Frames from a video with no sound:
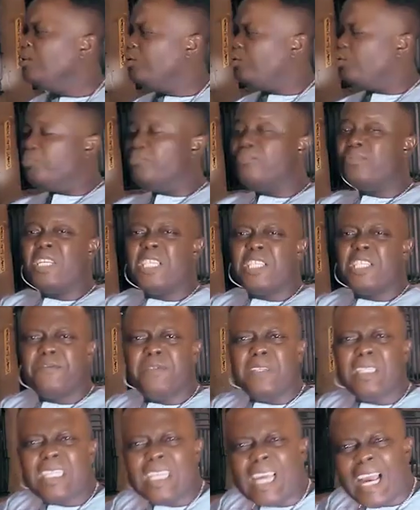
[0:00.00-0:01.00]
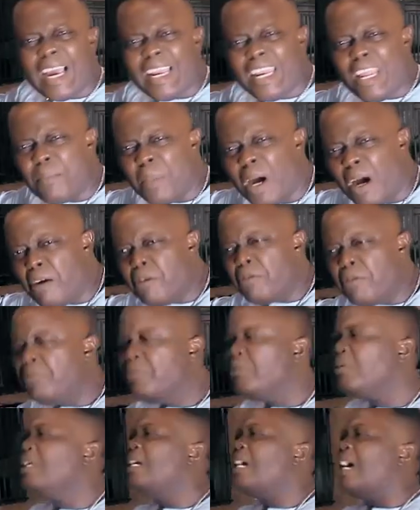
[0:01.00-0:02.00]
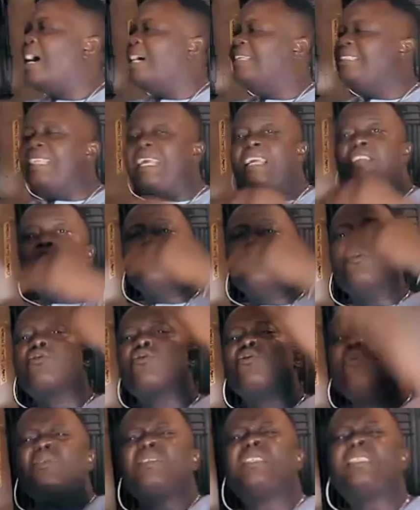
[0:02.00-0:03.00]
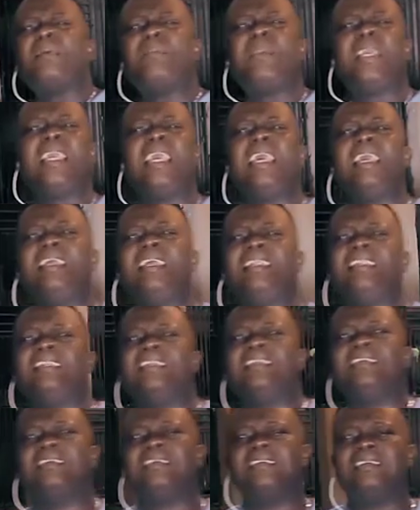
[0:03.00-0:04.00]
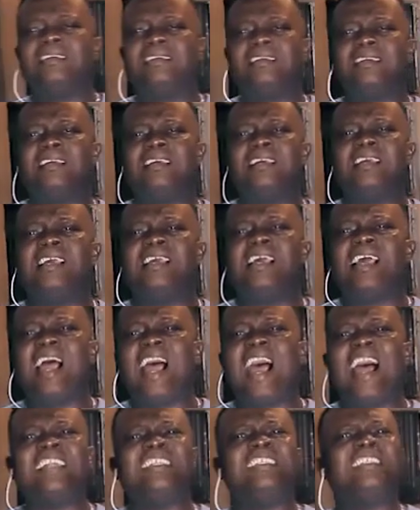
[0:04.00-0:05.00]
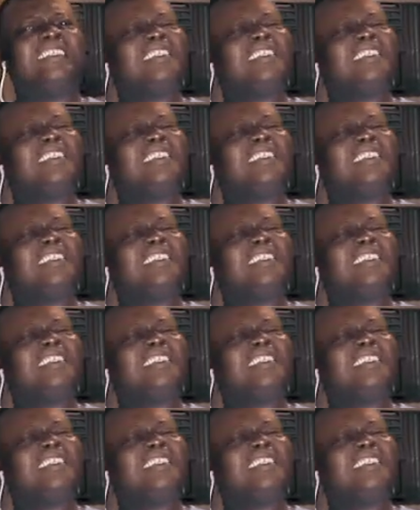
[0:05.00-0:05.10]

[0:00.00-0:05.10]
to breastfeed the animal and then you cross them again at